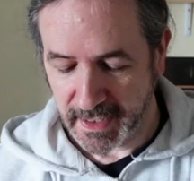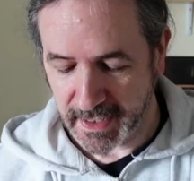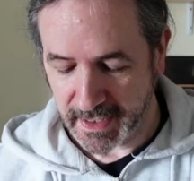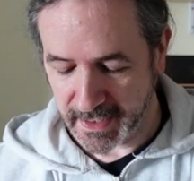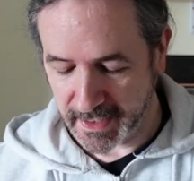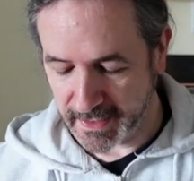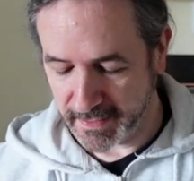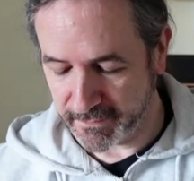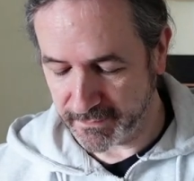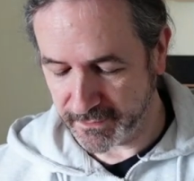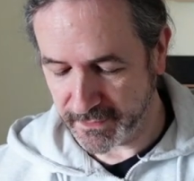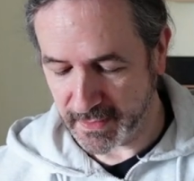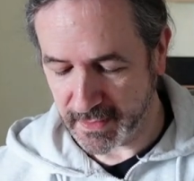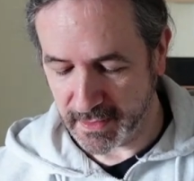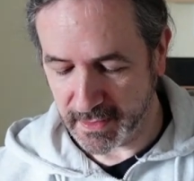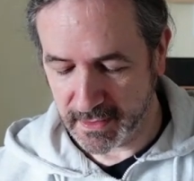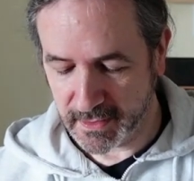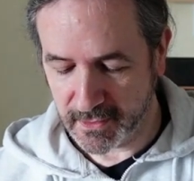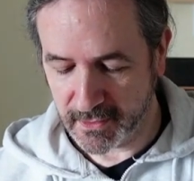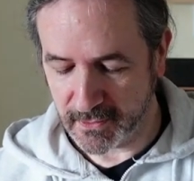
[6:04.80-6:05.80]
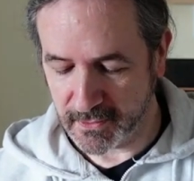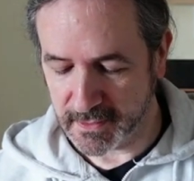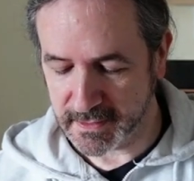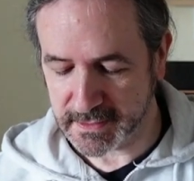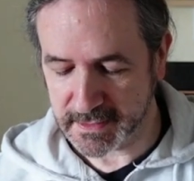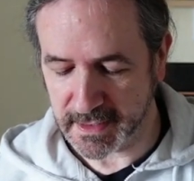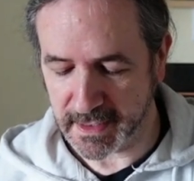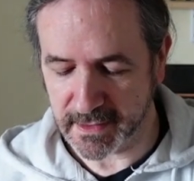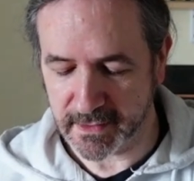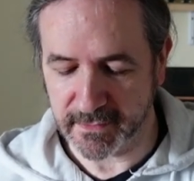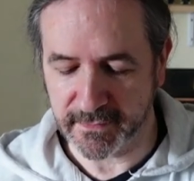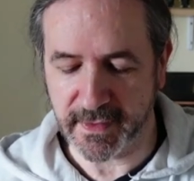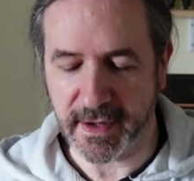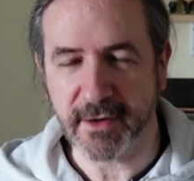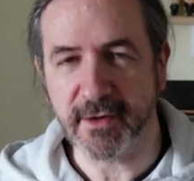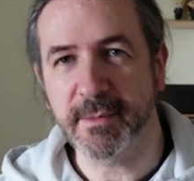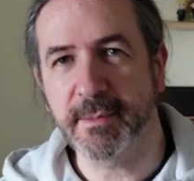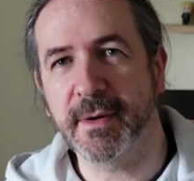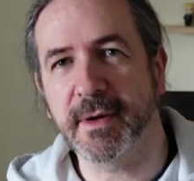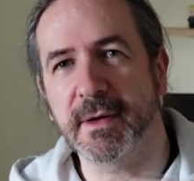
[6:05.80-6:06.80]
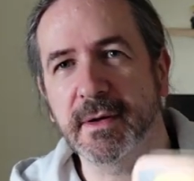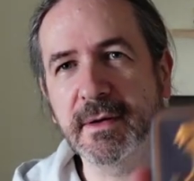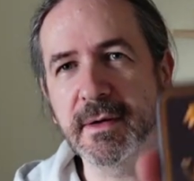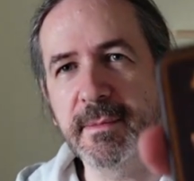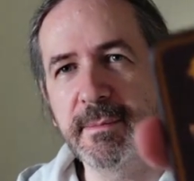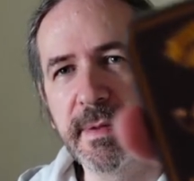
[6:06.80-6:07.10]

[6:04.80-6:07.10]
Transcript: A cool set of Harry Potter